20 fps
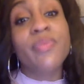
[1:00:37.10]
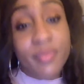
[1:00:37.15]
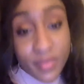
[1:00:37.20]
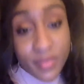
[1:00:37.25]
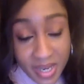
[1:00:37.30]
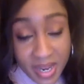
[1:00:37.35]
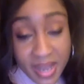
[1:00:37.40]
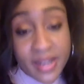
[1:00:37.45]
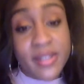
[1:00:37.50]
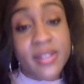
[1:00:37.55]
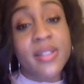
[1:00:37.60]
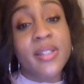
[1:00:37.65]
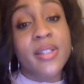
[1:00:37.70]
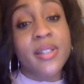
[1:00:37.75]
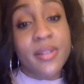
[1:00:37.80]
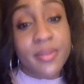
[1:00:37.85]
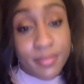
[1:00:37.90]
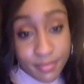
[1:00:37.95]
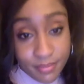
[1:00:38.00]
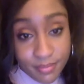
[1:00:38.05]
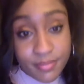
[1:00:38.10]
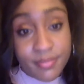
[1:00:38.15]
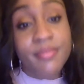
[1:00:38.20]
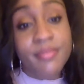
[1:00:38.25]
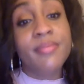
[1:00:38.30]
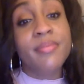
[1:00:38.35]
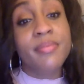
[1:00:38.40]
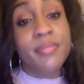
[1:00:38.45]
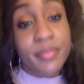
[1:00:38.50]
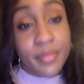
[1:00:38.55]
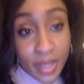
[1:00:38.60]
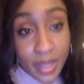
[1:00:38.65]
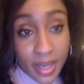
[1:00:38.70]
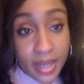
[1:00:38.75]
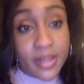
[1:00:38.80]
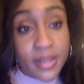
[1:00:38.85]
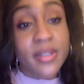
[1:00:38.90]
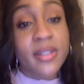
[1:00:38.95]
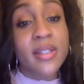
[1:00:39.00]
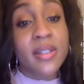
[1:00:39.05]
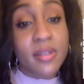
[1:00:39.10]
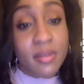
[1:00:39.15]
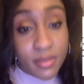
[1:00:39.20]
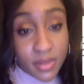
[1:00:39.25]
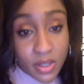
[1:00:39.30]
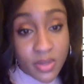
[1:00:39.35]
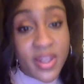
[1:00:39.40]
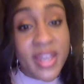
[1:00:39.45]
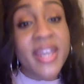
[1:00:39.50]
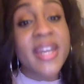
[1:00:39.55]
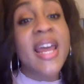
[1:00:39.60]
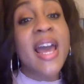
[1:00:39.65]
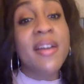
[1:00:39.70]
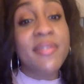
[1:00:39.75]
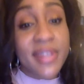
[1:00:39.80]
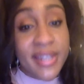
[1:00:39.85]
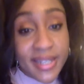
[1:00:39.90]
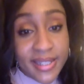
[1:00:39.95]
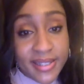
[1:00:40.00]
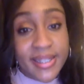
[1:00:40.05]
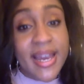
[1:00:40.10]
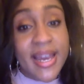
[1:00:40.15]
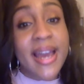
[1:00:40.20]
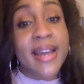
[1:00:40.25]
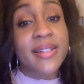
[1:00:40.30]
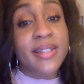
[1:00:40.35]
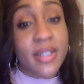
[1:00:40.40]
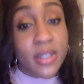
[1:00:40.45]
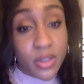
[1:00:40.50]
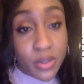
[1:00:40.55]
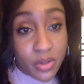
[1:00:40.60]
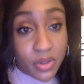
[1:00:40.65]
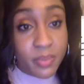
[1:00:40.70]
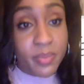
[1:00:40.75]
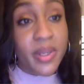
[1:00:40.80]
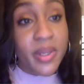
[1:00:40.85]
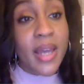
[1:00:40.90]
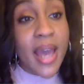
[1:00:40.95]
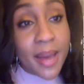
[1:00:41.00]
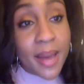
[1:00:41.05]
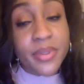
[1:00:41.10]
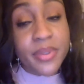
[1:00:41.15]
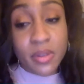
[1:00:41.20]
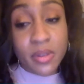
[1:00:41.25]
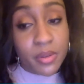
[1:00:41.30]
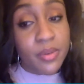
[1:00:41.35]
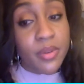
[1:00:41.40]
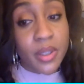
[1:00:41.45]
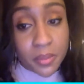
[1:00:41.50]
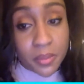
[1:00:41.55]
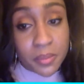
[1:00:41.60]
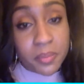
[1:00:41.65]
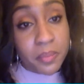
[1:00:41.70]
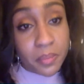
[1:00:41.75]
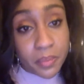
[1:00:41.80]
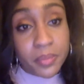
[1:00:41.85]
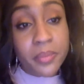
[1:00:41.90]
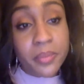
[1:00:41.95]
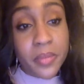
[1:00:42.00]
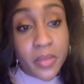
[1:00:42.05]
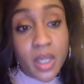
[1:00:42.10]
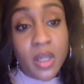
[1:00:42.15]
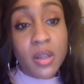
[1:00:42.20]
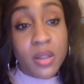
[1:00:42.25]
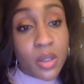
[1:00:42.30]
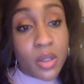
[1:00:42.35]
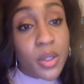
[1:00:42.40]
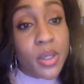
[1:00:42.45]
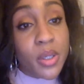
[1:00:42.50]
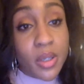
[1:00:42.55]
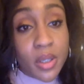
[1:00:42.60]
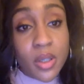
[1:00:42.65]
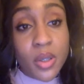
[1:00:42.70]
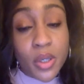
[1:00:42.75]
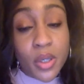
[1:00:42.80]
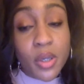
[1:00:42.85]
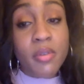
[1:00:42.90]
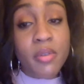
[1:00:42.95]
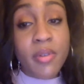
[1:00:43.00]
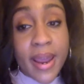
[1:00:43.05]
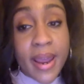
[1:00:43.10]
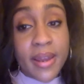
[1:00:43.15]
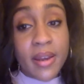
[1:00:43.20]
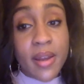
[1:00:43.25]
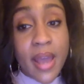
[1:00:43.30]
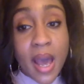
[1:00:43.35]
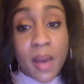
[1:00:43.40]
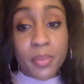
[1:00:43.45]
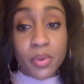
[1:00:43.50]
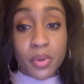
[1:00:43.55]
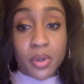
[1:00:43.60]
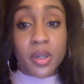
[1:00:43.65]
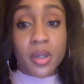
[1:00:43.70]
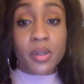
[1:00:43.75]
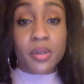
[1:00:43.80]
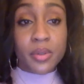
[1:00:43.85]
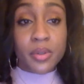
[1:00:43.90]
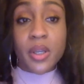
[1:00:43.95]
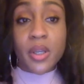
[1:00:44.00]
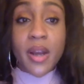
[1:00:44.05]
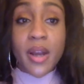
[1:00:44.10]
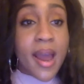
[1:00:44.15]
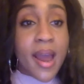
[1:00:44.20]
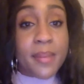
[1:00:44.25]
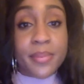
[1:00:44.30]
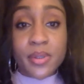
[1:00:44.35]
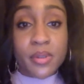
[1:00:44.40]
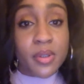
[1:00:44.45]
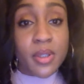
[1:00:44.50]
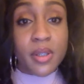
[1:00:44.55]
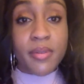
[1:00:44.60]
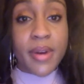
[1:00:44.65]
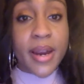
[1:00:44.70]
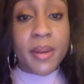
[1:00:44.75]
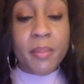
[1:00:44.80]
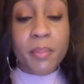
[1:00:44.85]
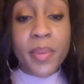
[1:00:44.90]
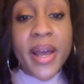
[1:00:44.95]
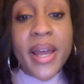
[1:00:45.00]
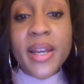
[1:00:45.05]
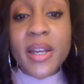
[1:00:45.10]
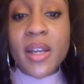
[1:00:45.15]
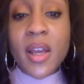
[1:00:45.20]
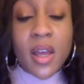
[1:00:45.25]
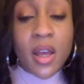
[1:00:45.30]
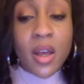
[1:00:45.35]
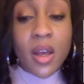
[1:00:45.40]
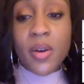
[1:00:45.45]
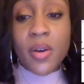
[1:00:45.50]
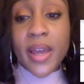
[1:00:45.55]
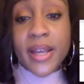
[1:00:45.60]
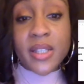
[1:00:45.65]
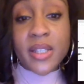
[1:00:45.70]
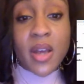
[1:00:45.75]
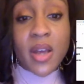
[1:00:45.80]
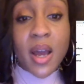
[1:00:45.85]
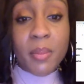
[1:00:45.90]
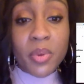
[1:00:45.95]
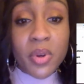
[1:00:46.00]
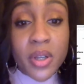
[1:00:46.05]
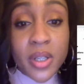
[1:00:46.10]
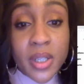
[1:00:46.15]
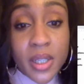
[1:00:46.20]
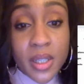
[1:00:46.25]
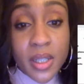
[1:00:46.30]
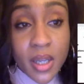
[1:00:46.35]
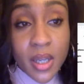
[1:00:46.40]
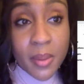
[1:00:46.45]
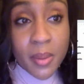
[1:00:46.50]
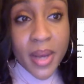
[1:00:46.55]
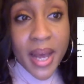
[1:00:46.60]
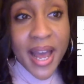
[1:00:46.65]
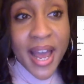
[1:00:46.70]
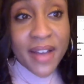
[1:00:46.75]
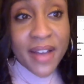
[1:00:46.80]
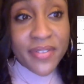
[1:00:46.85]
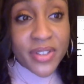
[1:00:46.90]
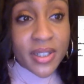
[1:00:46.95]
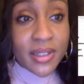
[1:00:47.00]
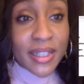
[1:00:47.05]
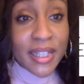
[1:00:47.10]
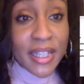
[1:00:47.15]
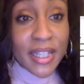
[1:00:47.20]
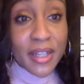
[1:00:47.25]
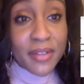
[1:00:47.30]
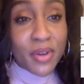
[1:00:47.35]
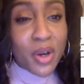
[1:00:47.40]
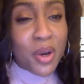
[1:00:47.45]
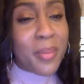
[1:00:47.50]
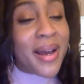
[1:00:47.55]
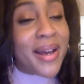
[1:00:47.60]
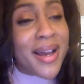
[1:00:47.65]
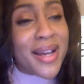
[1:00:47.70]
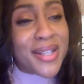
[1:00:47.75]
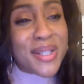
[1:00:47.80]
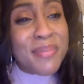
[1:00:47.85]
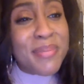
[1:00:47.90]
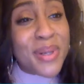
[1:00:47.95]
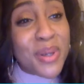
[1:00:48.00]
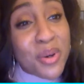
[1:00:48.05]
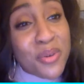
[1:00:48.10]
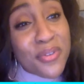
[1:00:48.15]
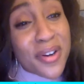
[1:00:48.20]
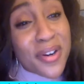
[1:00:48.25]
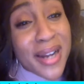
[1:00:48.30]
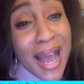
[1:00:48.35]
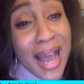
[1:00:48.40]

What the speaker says: yes. So they can have easy access to the P. Absolutely. No, you're right, Apple Girl. No, you're absolutely right. But okay, so I have to leave. Oh my gosh, I've been on for an